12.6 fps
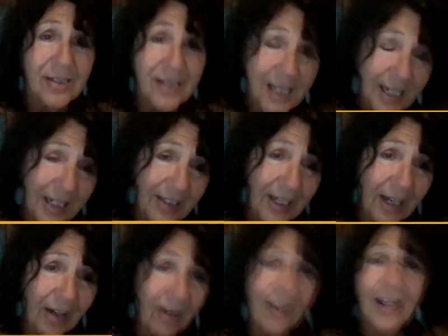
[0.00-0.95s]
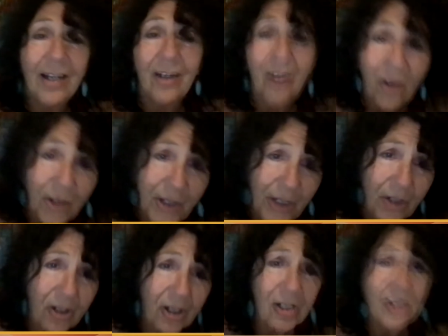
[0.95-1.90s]
sitting there, and
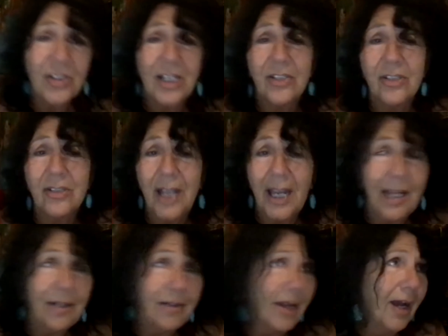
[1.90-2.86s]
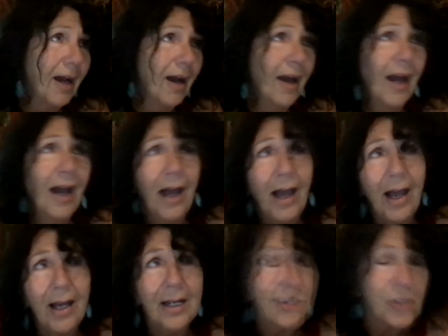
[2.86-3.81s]
lawyers and
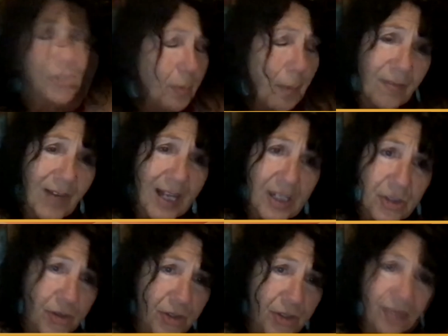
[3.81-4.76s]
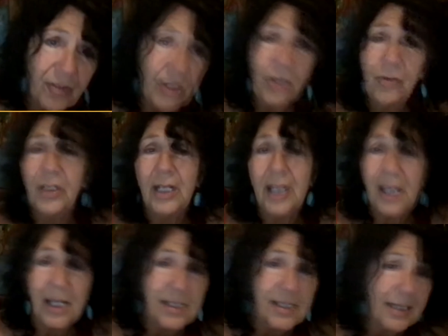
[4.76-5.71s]
supervisors of
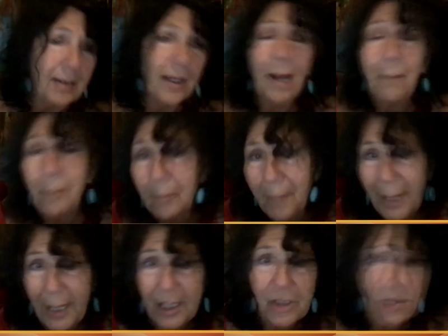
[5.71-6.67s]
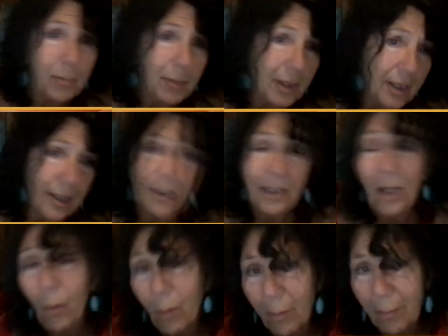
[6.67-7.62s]
units and upper management and
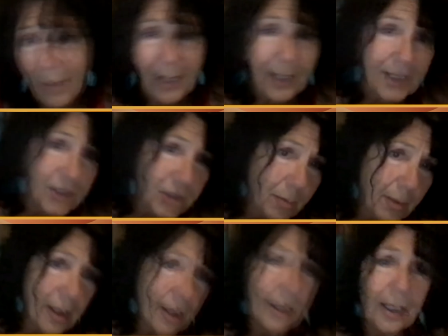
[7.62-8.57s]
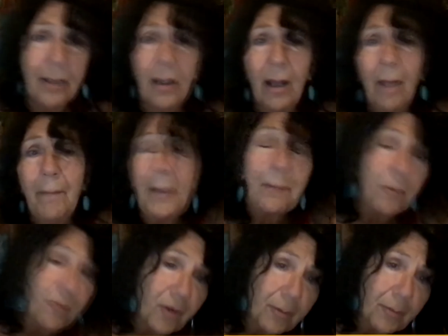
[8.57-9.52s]
lower management and
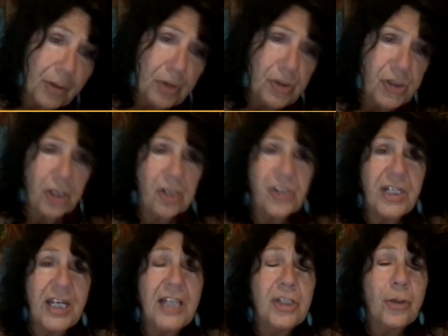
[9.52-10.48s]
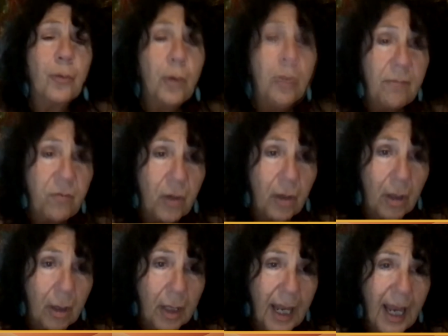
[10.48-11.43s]
people from New Jersey. It's a room
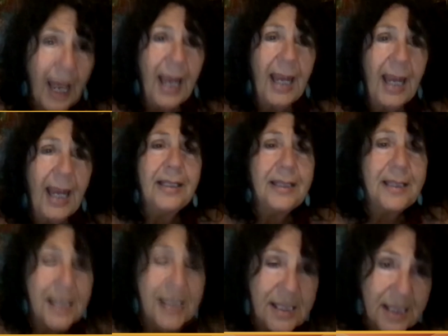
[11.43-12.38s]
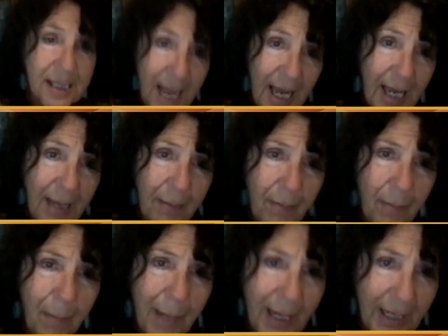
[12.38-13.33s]
full. And this time,
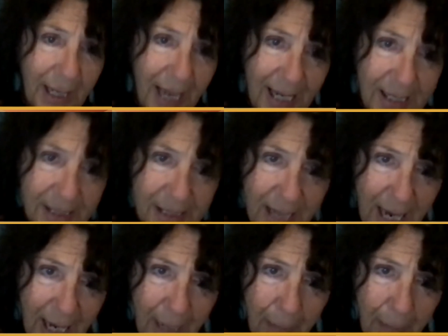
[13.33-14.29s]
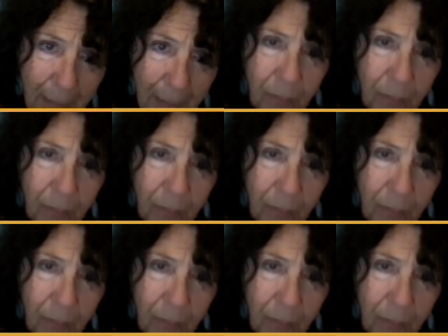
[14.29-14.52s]
my last time,